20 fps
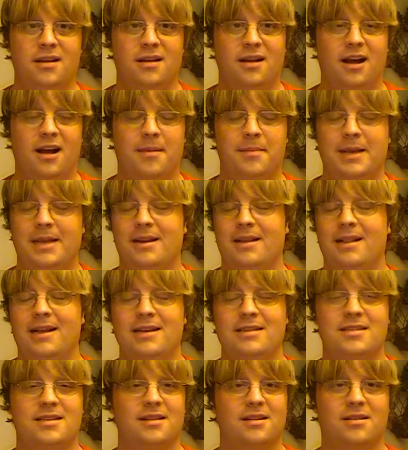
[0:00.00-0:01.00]
I mean, and
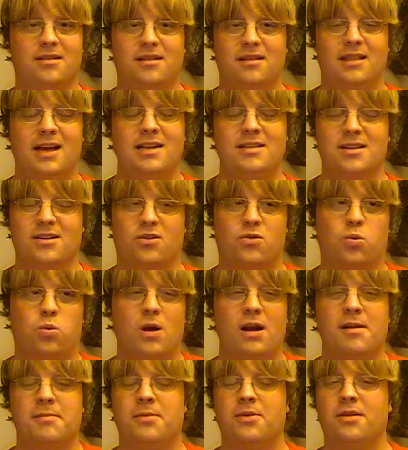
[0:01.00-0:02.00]
that's
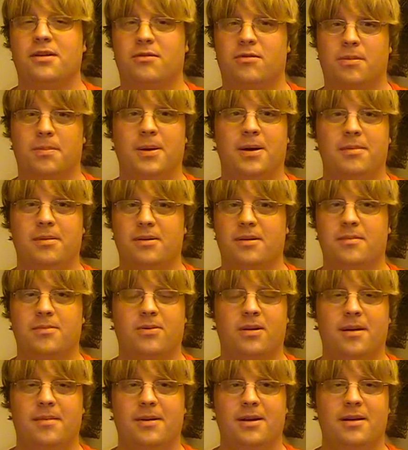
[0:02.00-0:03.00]
incredible in a Republican
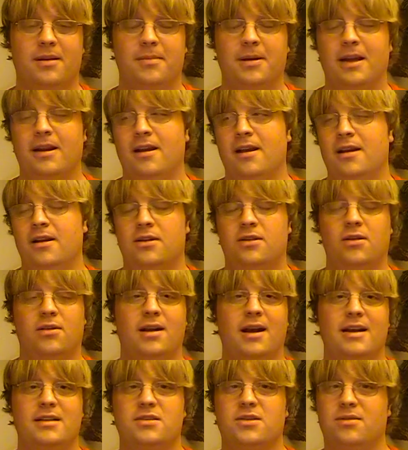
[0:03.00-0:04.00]
primary debate.
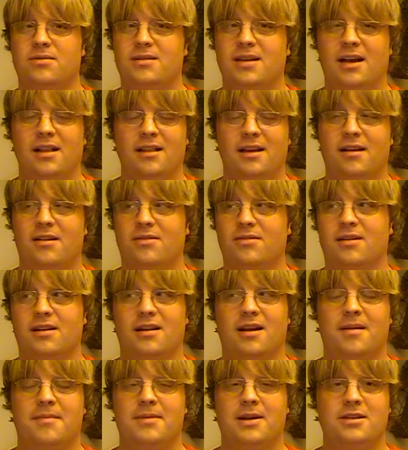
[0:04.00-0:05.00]
Don't ask, don't tell, I don't
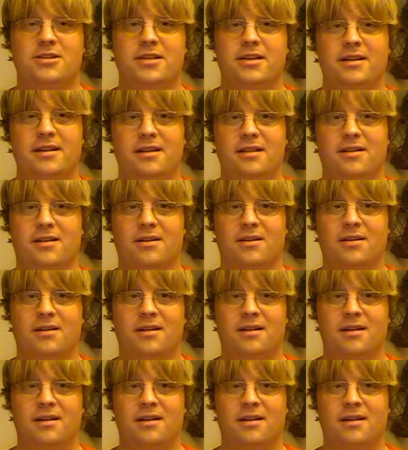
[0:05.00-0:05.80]
think got mentioned either.